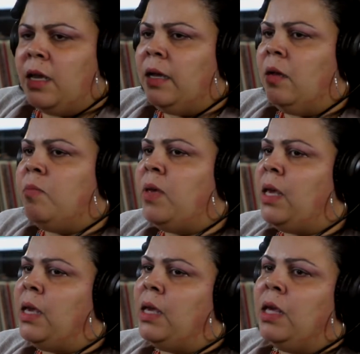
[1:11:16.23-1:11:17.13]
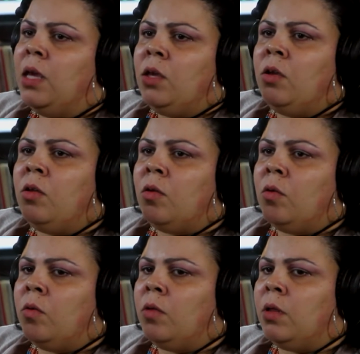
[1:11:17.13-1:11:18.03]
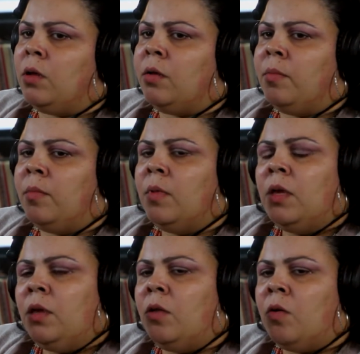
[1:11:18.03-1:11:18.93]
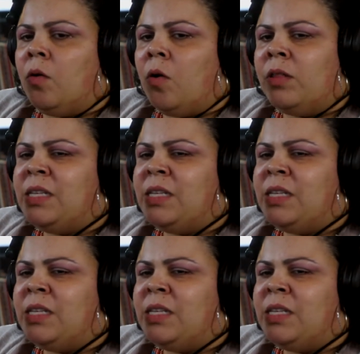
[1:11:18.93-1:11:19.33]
It could be, all